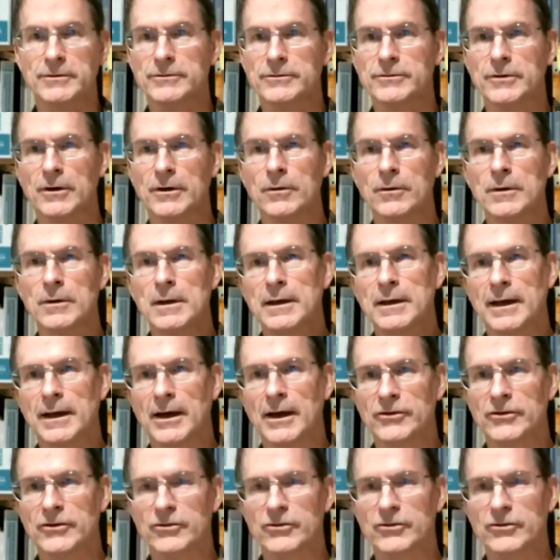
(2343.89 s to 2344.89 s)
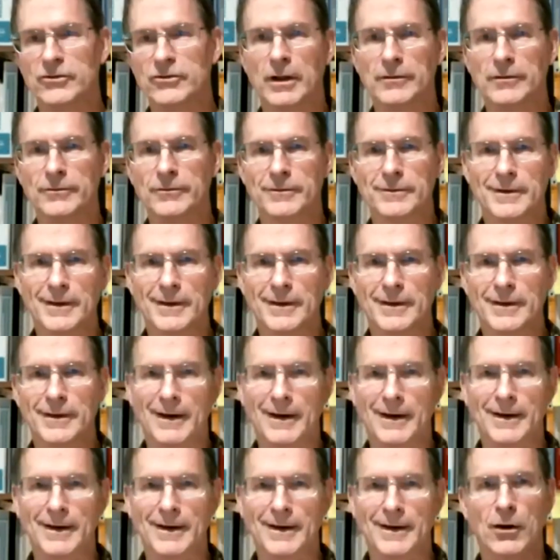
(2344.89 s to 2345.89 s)
And so as a result,
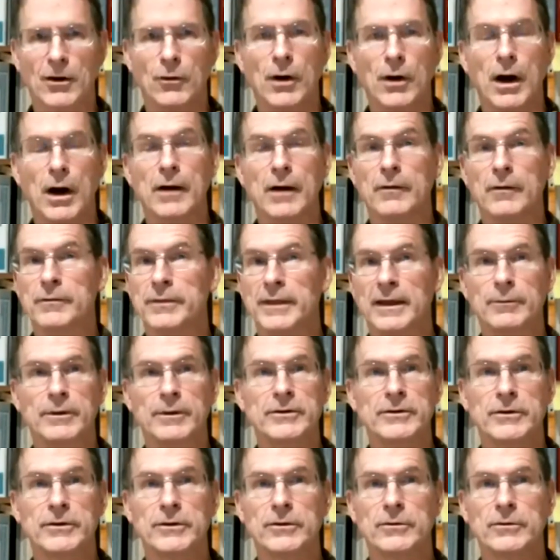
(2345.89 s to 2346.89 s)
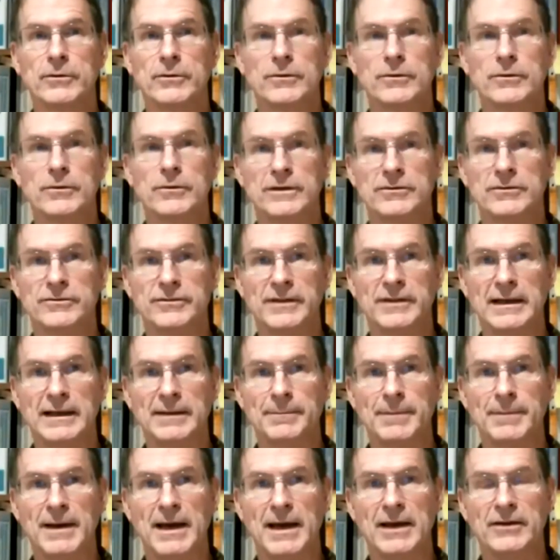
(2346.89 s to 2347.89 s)
uh, you know, everything we do is, is
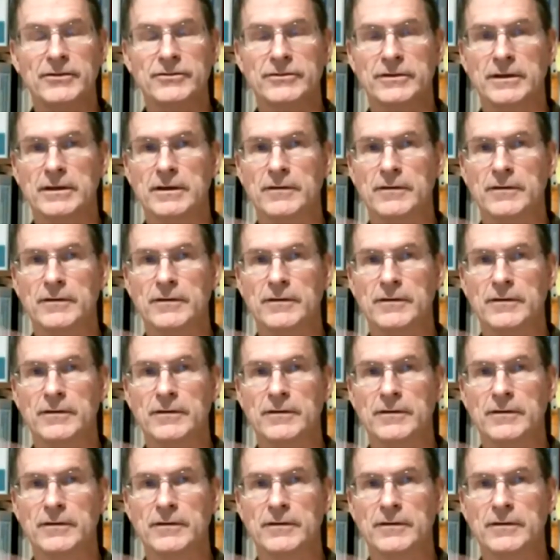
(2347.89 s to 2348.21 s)
thinning based.